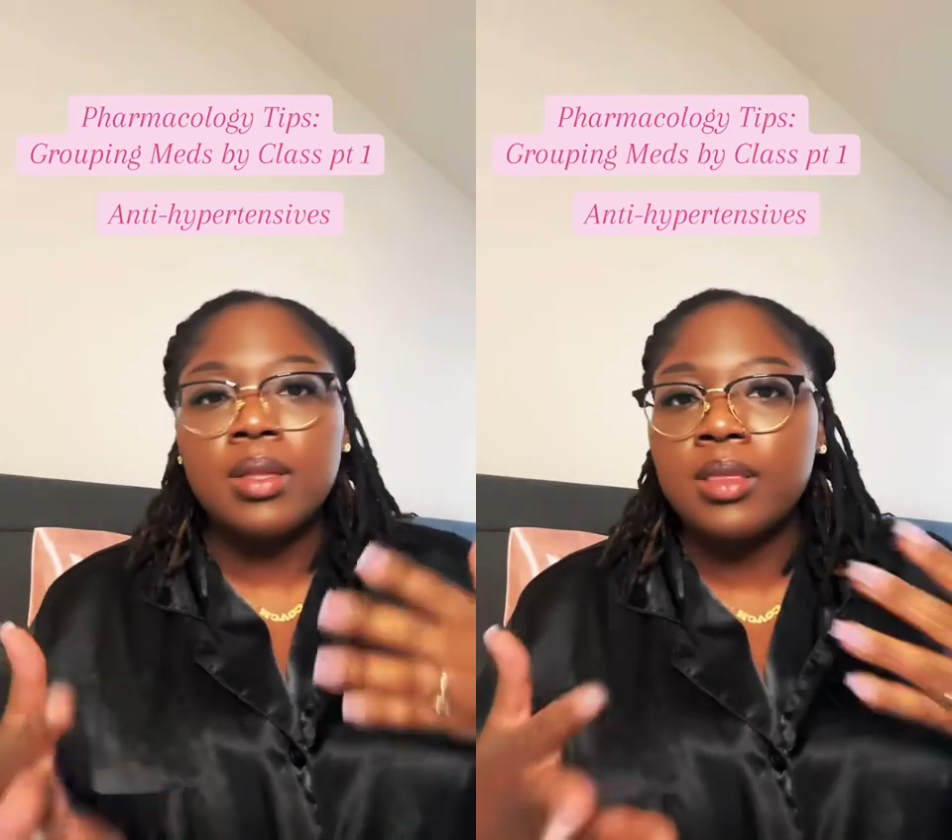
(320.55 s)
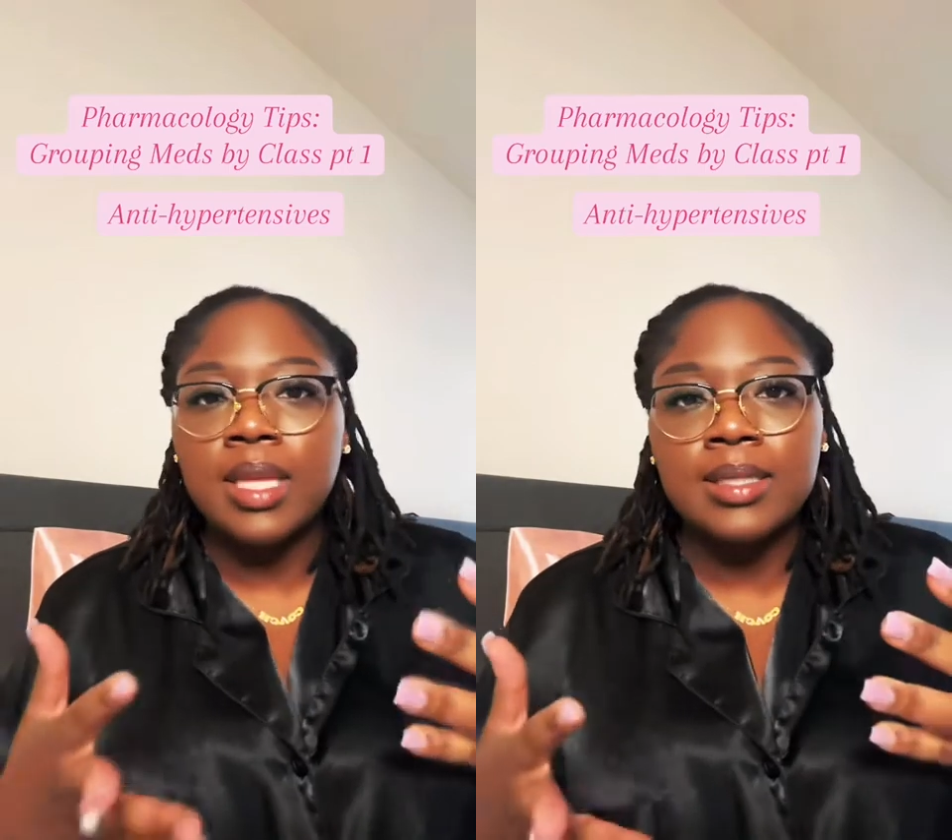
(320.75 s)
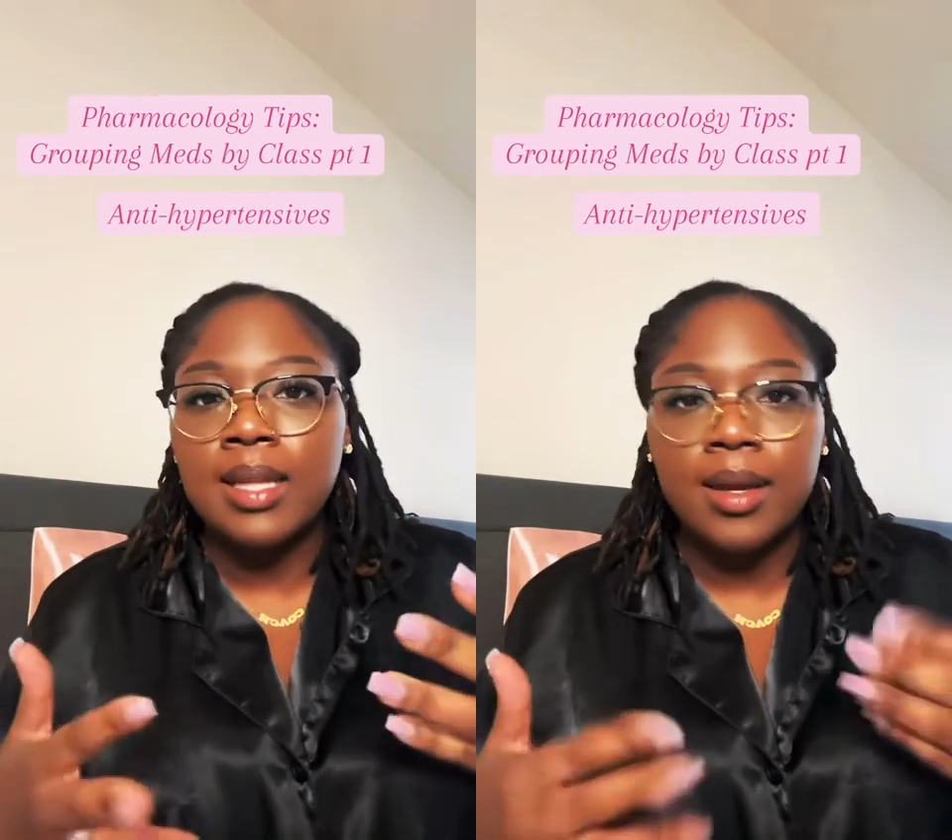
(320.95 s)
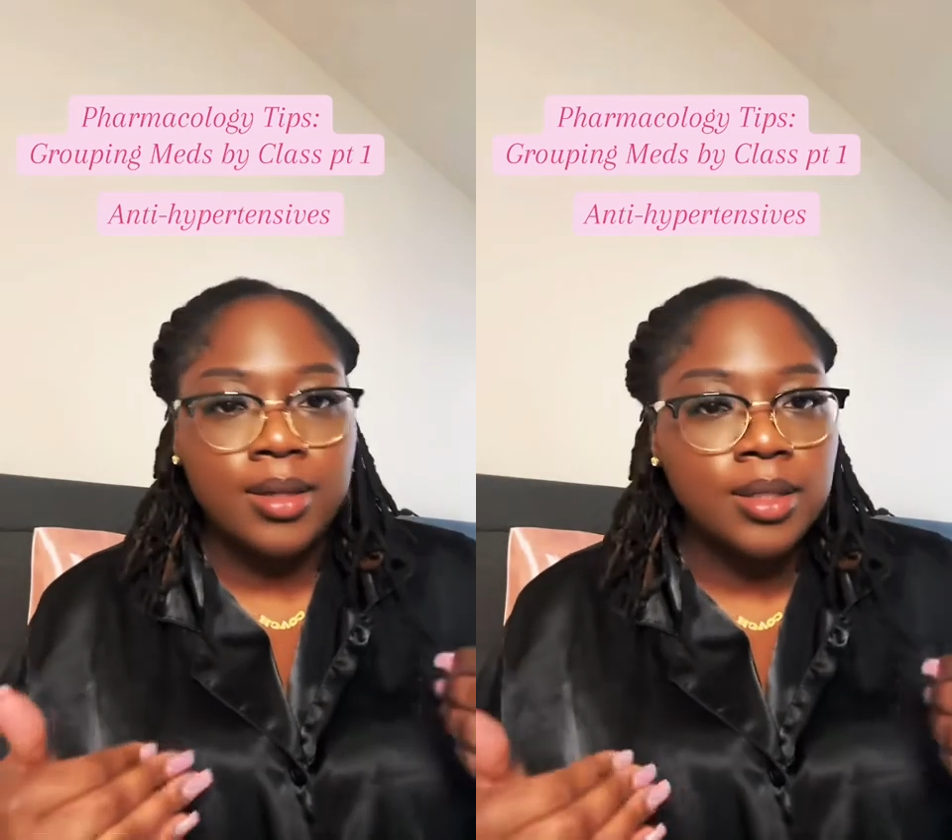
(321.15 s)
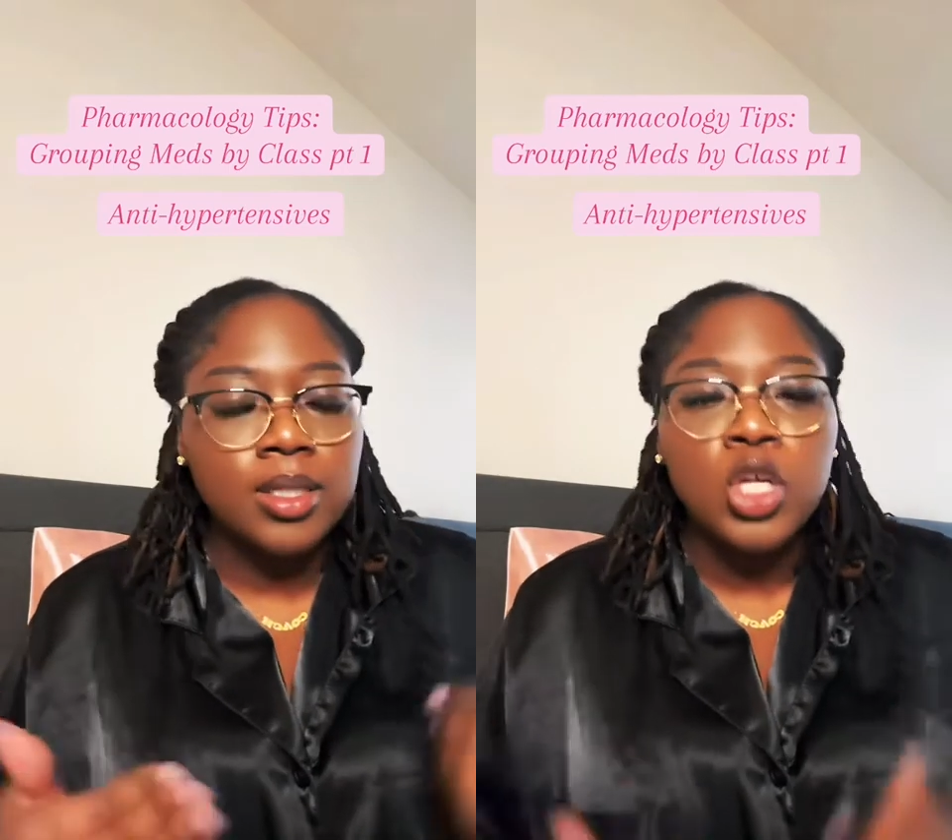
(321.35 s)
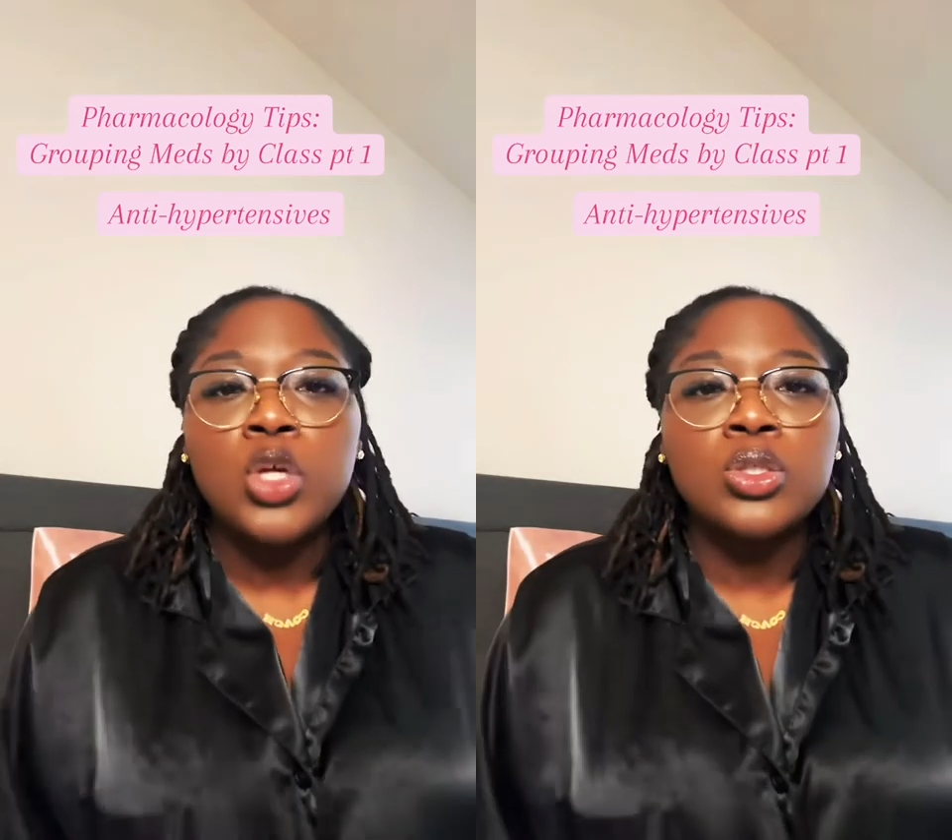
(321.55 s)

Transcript: that's not good.